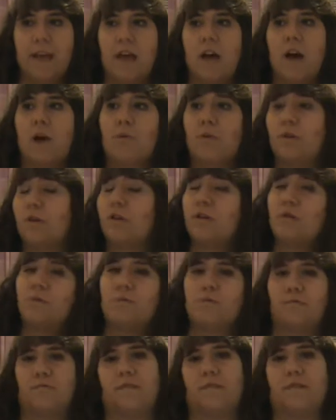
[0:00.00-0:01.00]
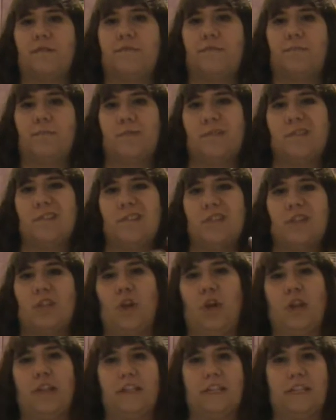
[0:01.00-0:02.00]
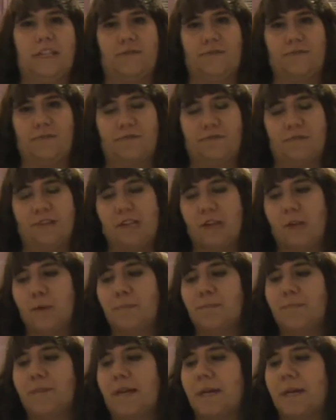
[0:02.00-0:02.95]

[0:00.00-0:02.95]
I'm going to do a slightly different video.